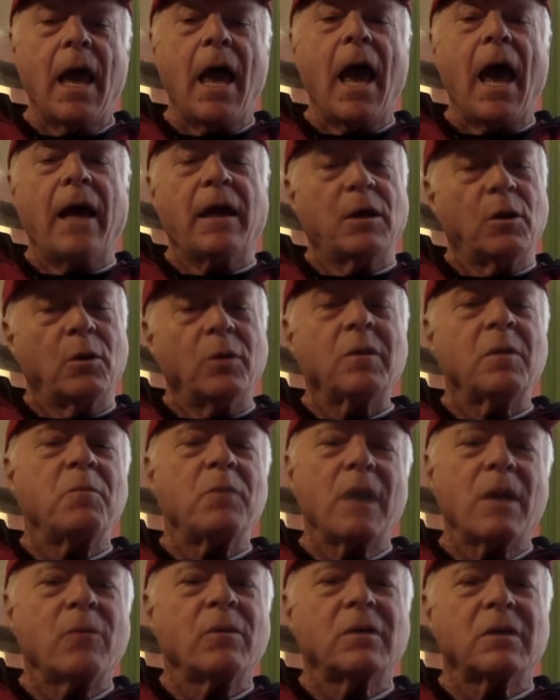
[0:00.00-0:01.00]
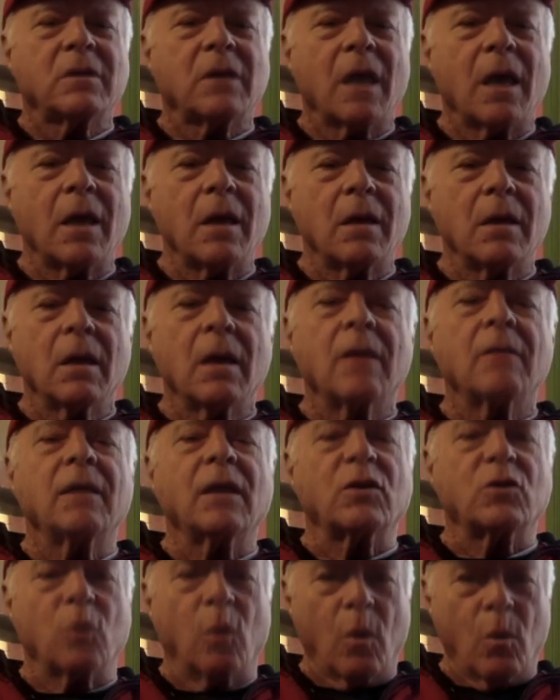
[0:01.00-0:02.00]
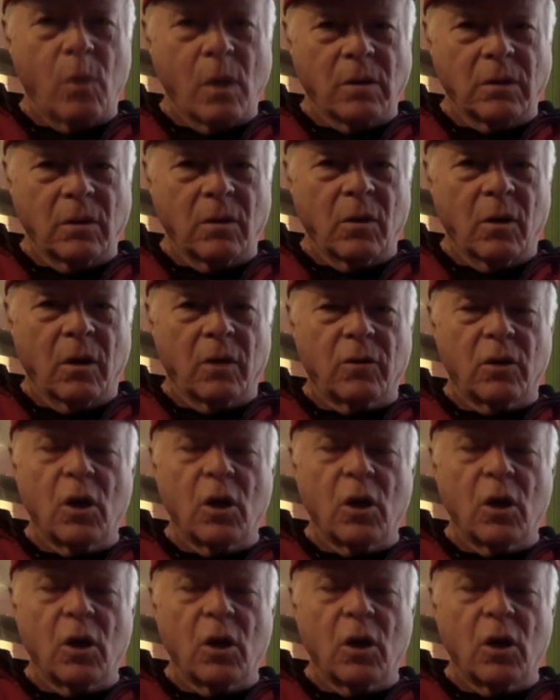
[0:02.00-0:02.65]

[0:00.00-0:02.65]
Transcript: And you know what the parents say? That's all well and good.